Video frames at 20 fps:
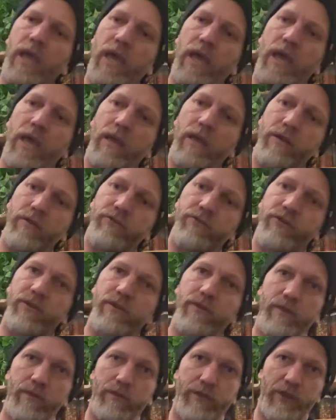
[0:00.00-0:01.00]
and
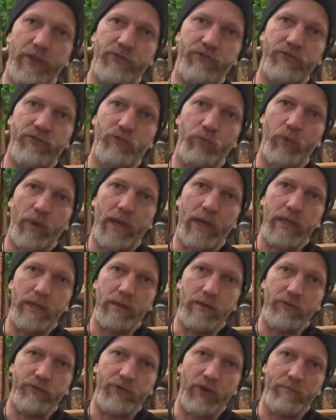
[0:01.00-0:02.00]
this is what I
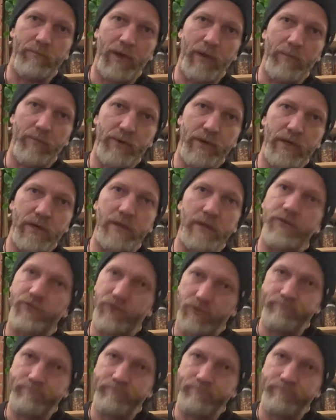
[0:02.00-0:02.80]
use on my bridge.